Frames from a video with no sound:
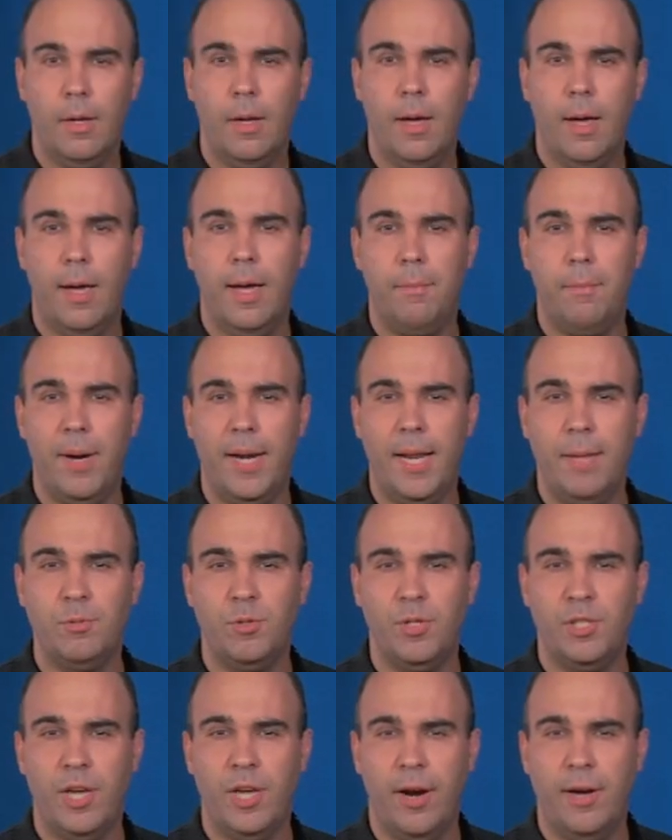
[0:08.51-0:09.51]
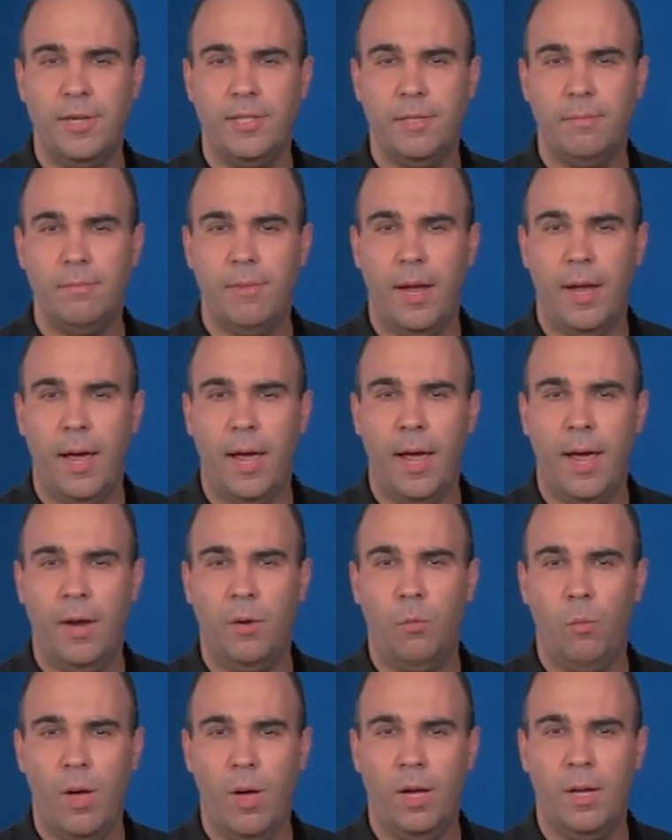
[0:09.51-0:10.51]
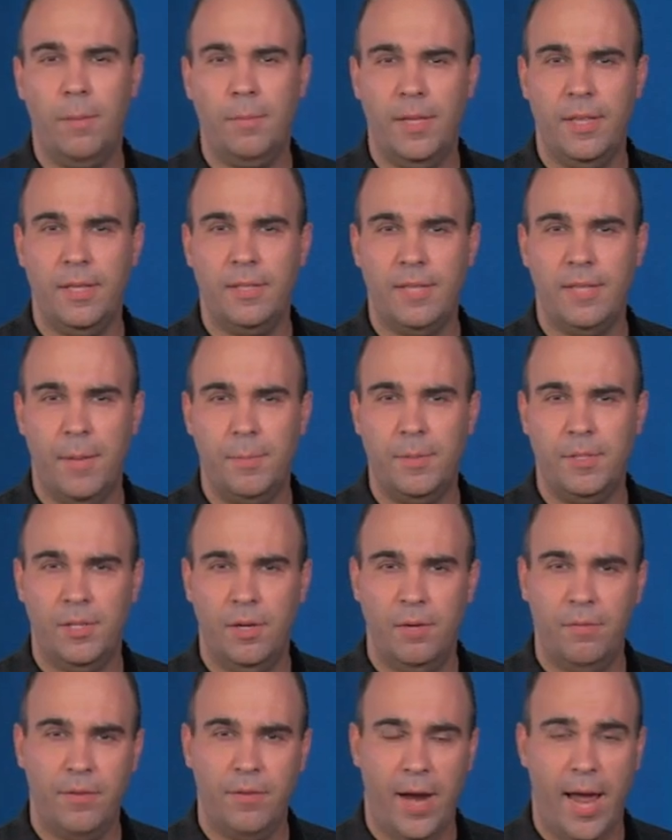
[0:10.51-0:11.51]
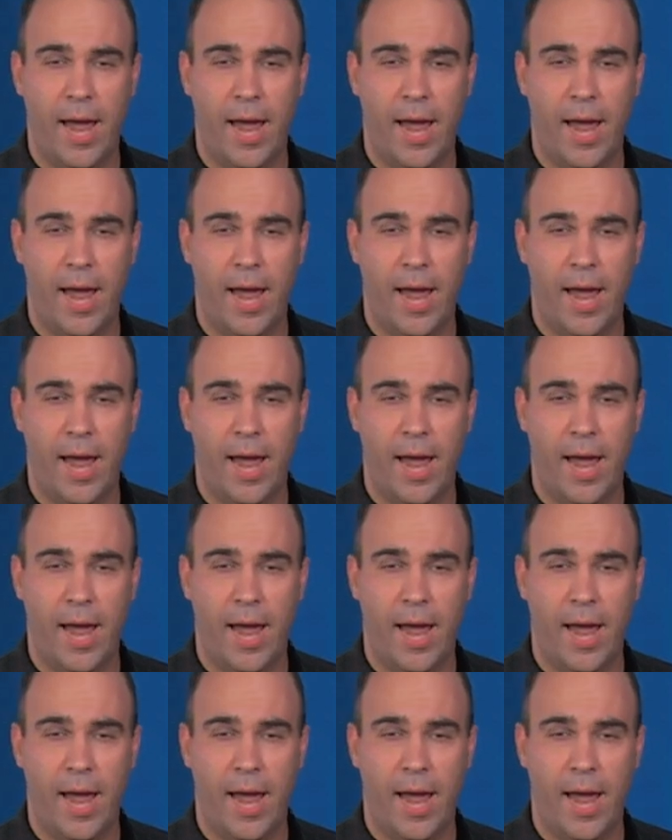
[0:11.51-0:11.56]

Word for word: Hi, my name's Rich Harrington, and welcome to this episode for